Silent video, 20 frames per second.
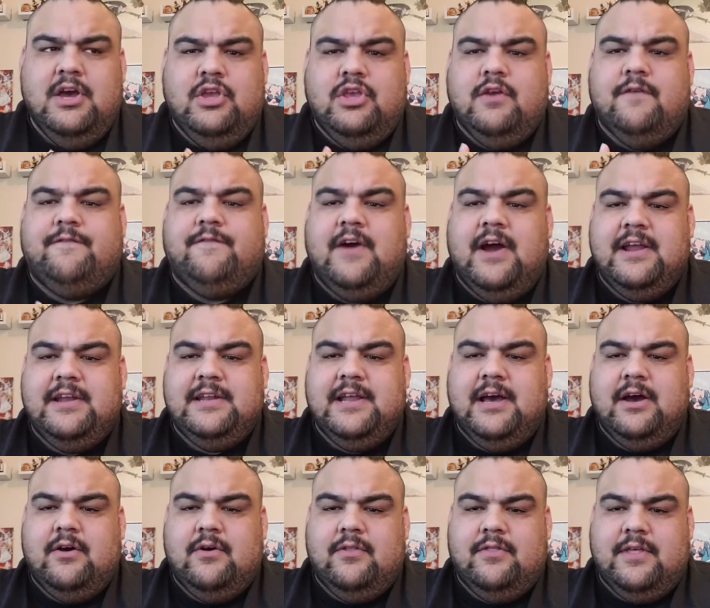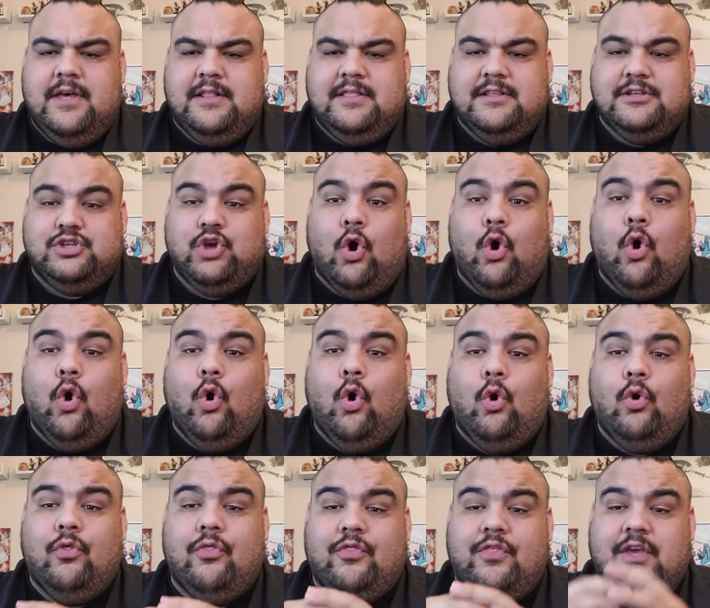You find out that this
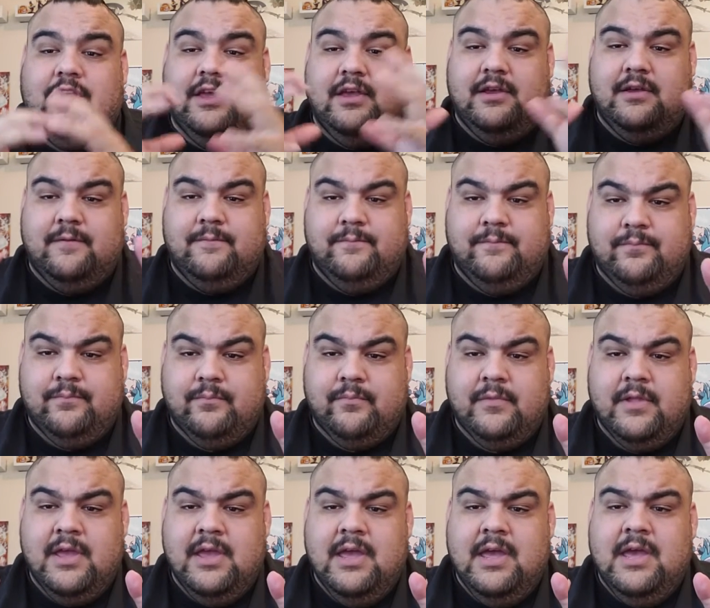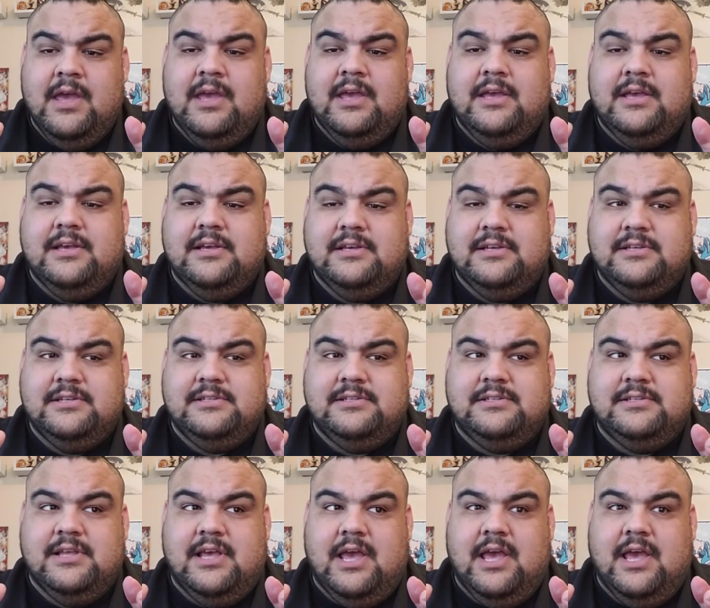whole thing is